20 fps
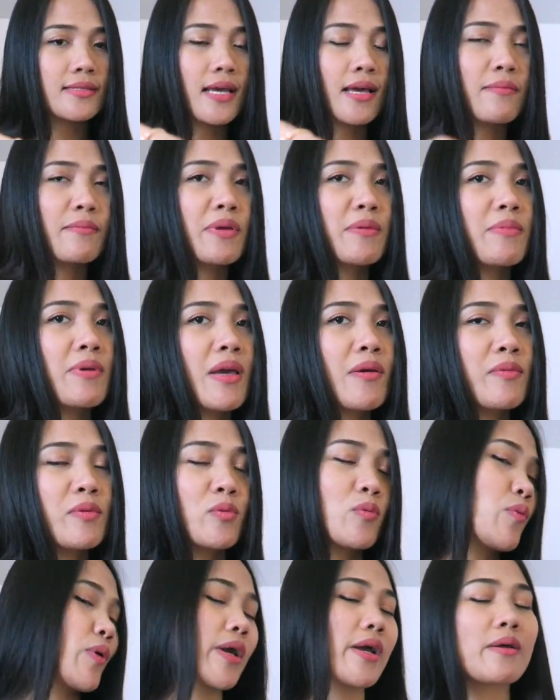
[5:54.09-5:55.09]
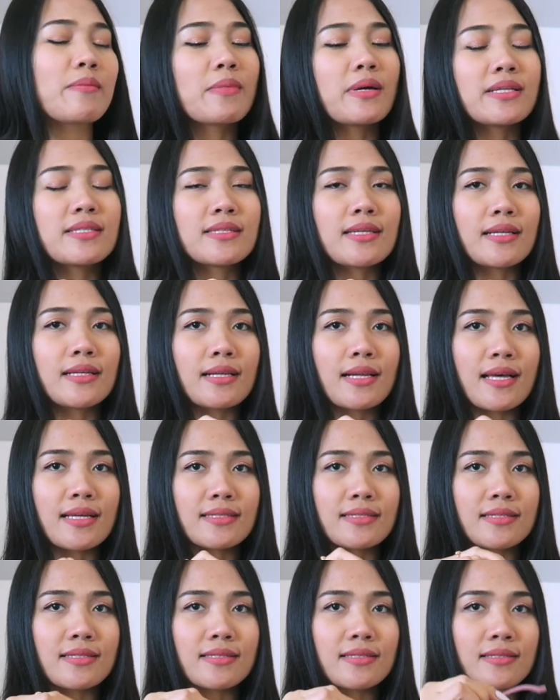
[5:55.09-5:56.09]
and maybe I would wear my
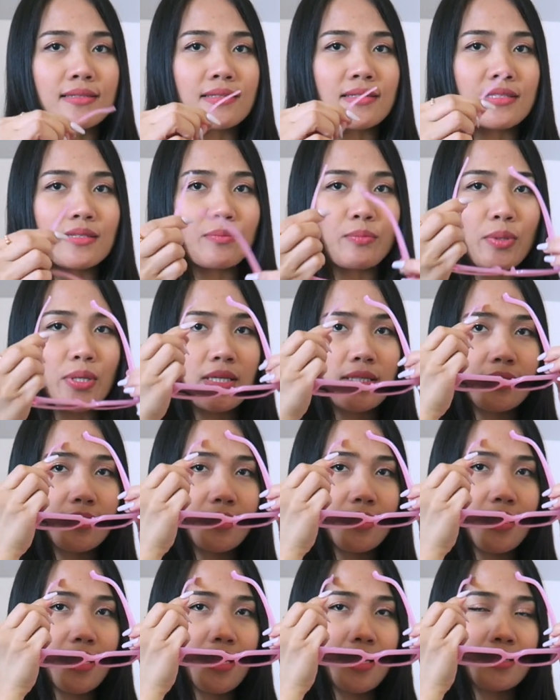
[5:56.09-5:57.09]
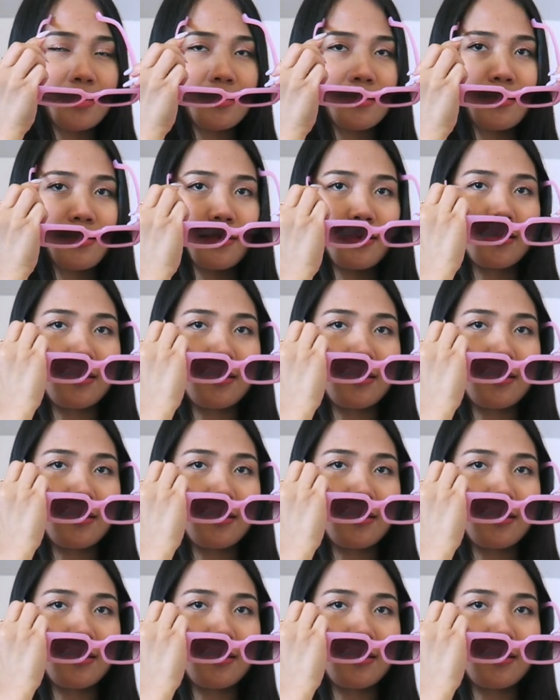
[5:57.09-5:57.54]
sunglasses, this pink sunglasses.